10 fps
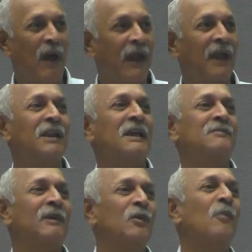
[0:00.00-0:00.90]
I can
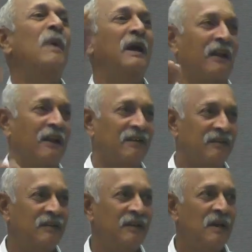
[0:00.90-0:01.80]
explain you better.
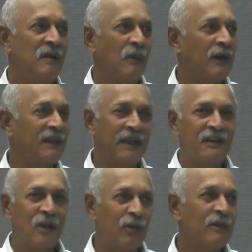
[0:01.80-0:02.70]
And there is
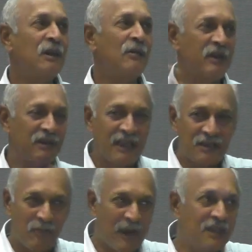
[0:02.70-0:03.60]
always limitation. The
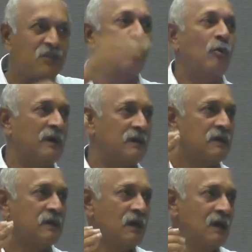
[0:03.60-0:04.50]
span is too much.
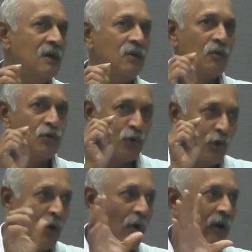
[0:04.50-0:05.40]
To
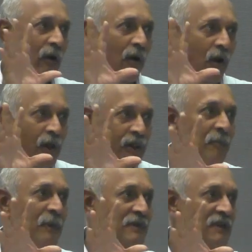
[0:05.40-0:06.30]
show all the
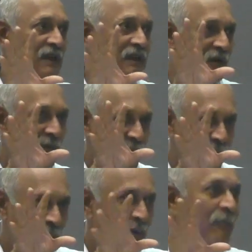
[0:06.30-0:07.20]
pictures of
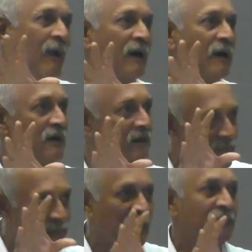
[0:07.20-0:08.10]
every part
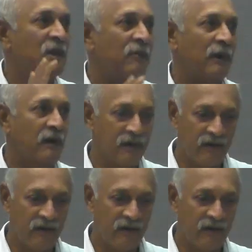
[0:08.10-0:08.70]
becomes difficult.